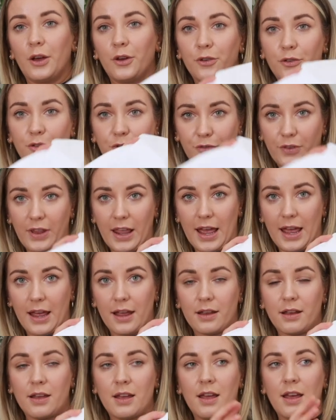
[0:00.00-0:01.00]

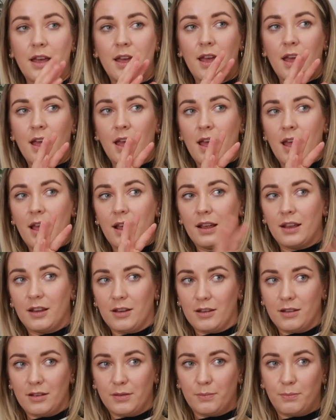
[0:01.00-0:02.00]
flare
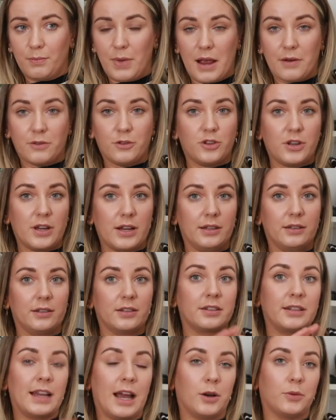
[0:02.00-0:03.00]
pair of
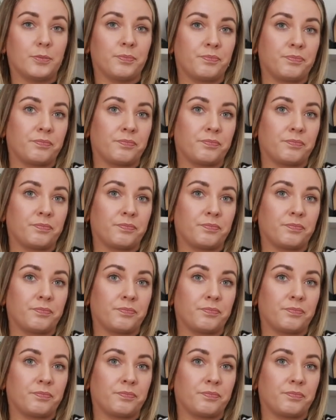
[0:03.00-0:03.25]
jeans. Now,